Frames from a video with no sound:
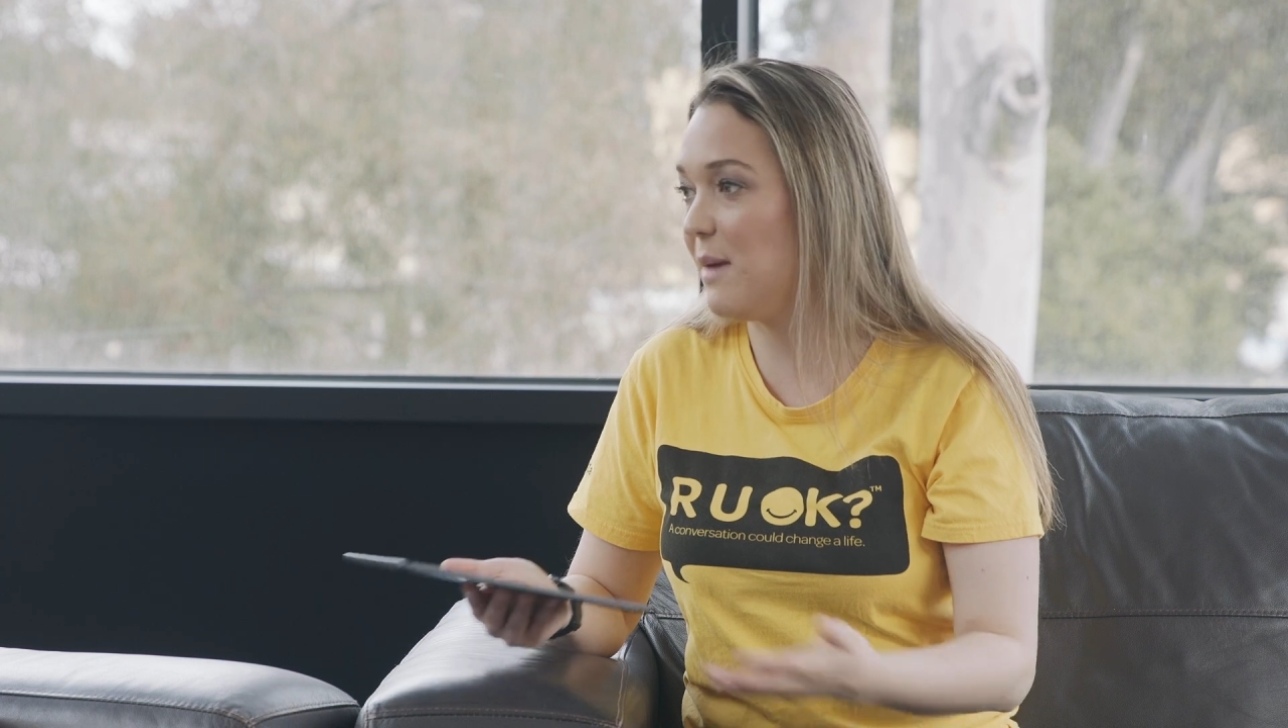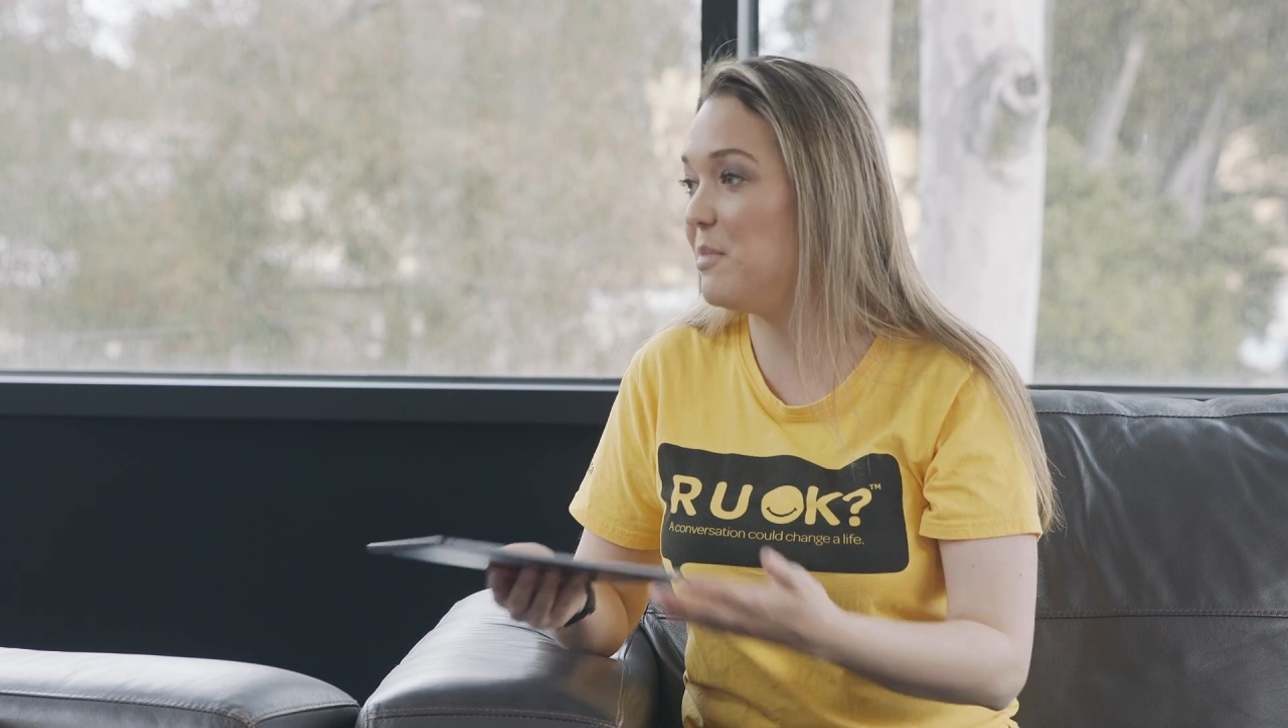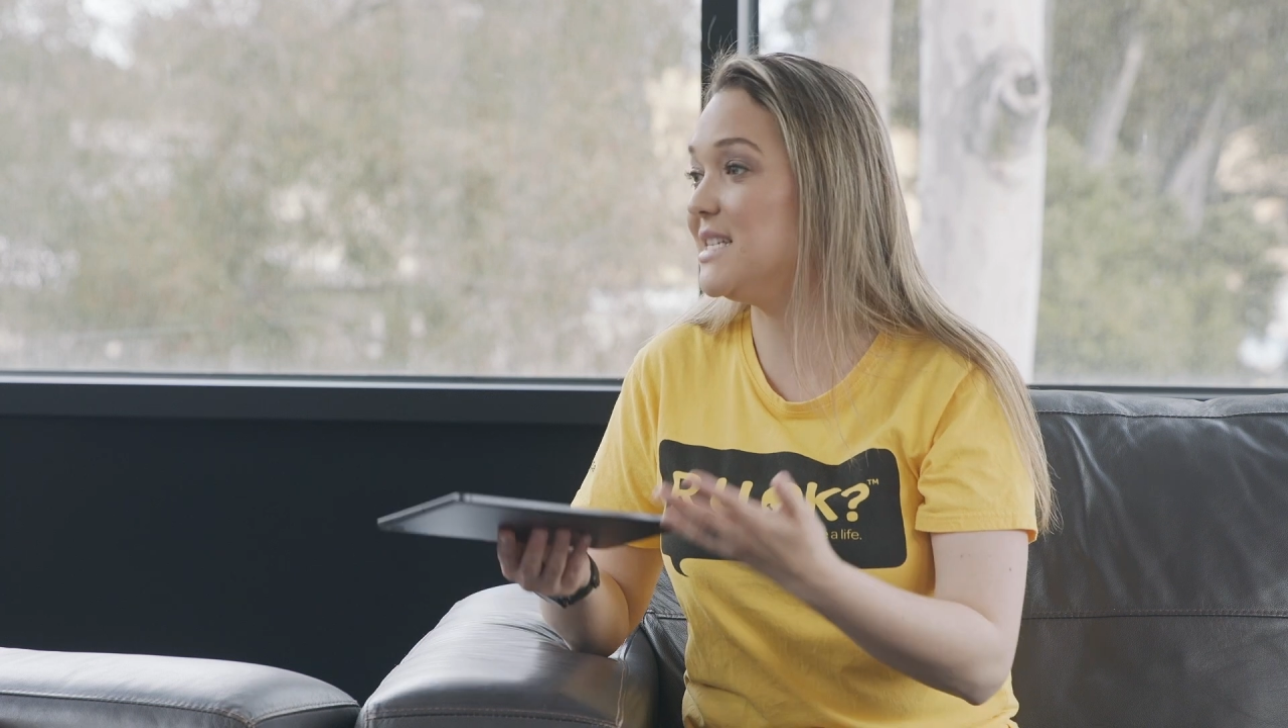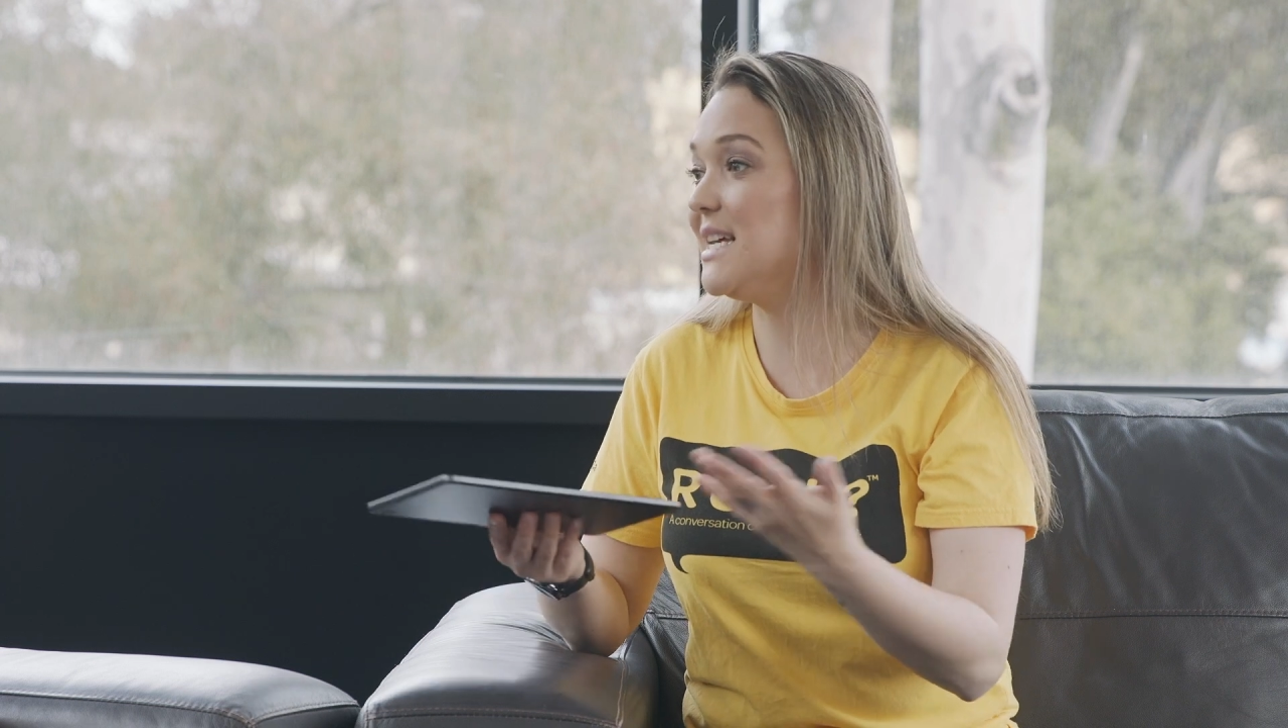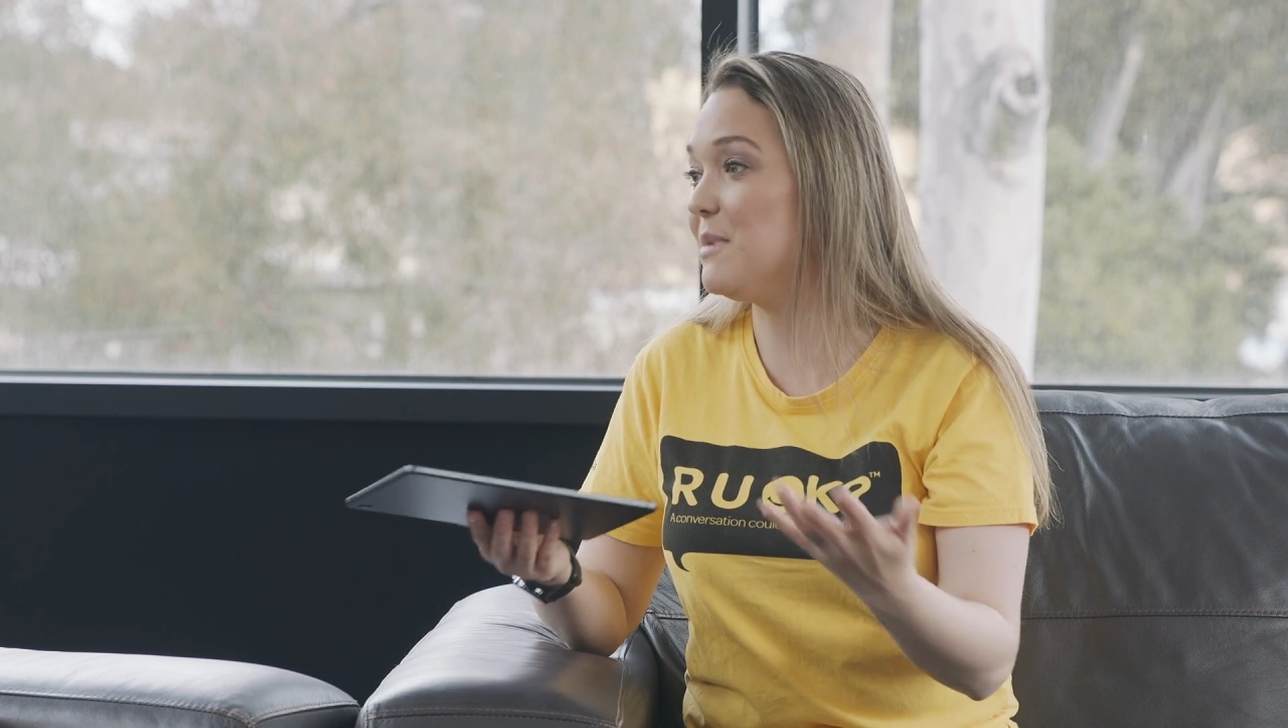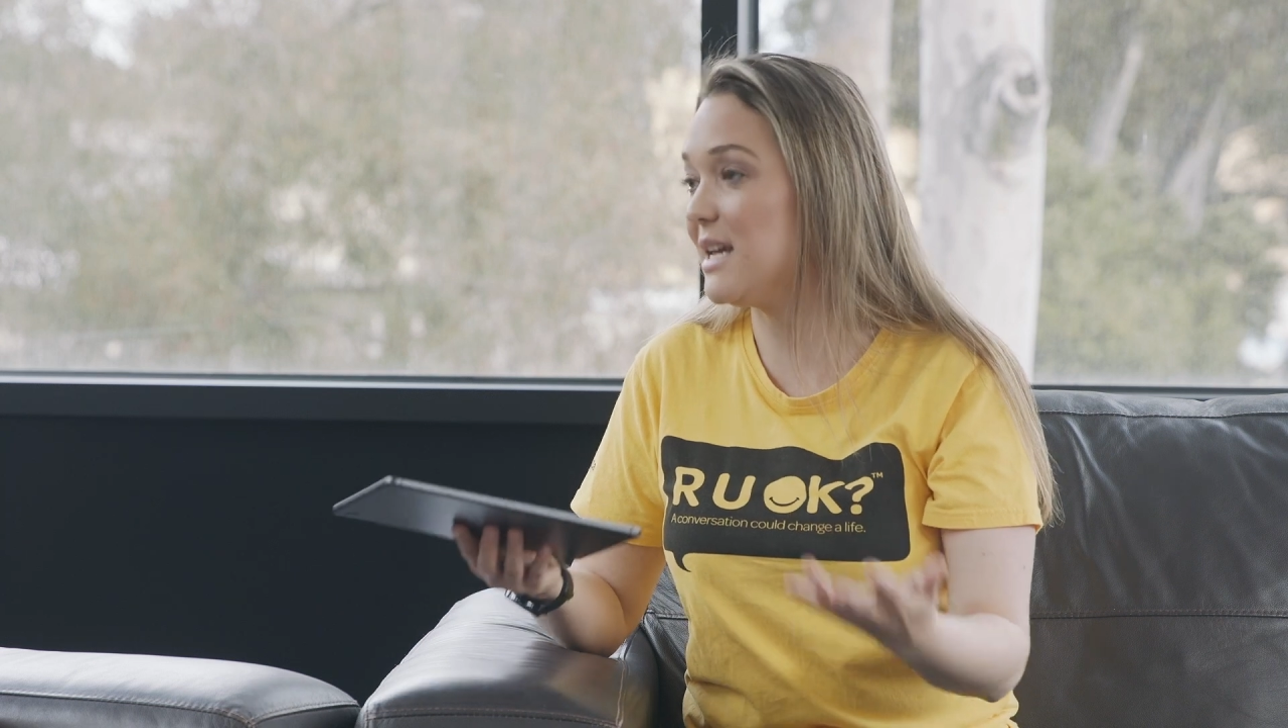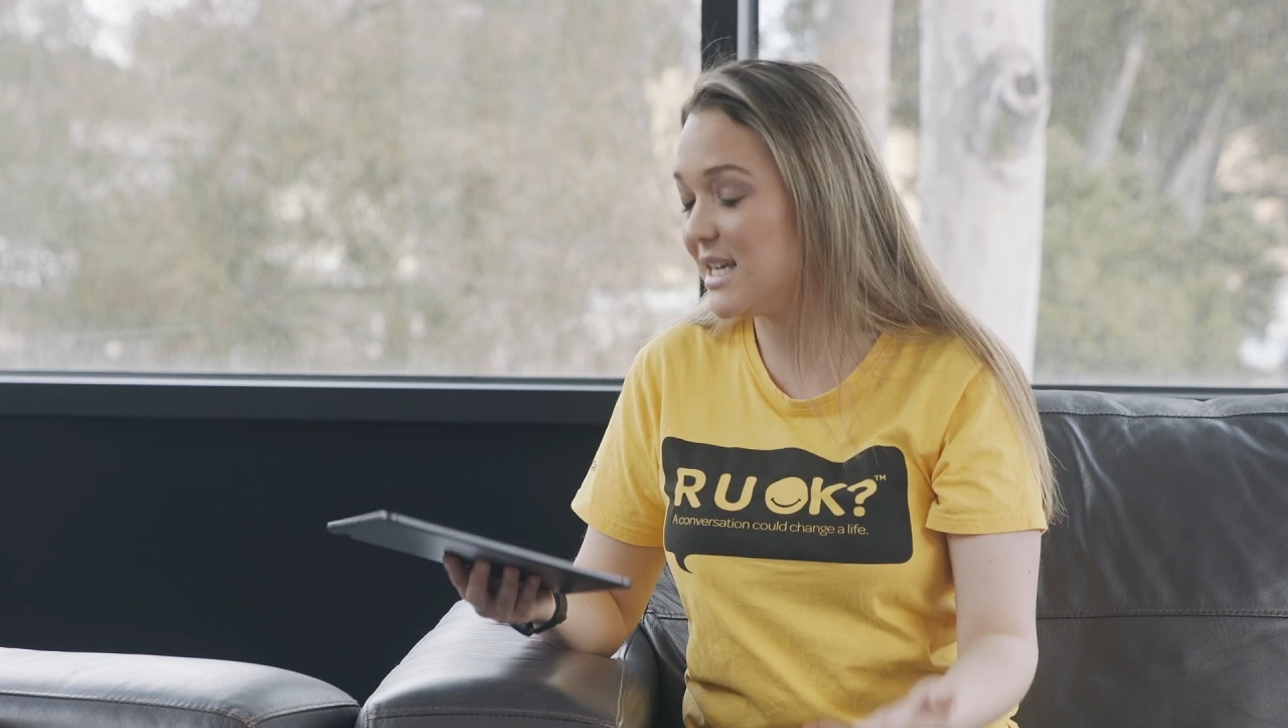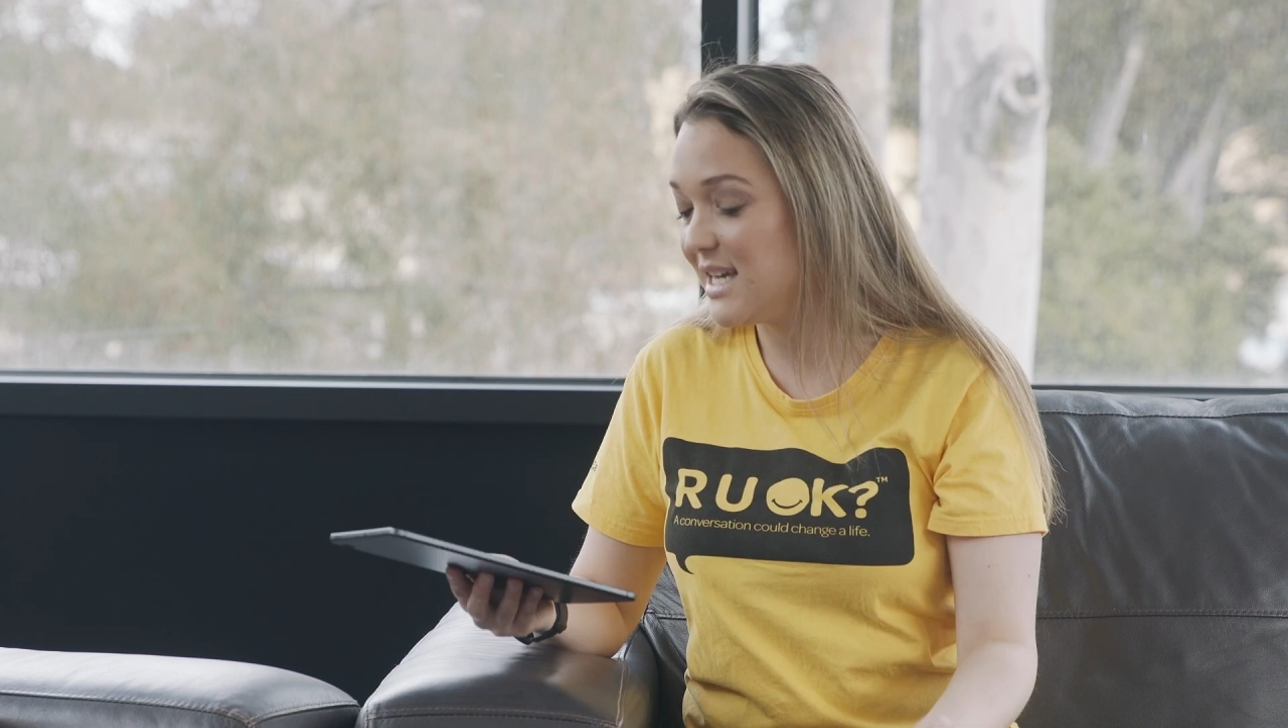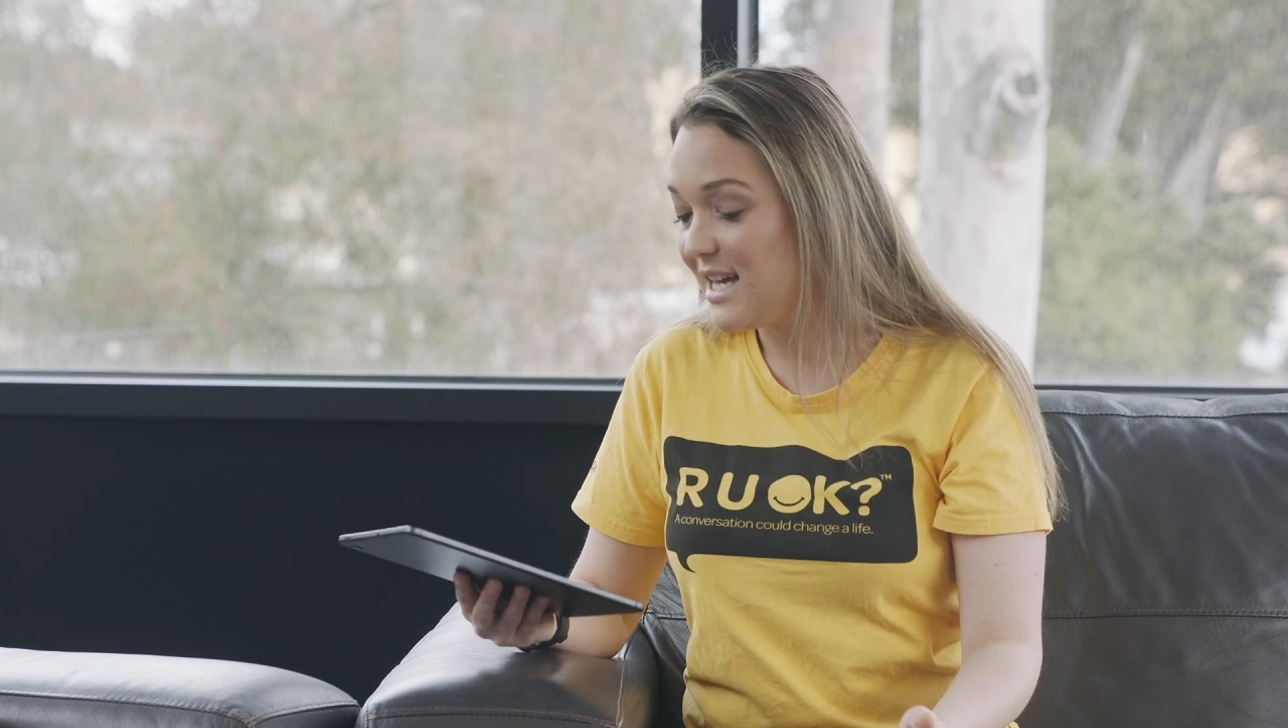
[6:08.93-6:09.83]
epidemic,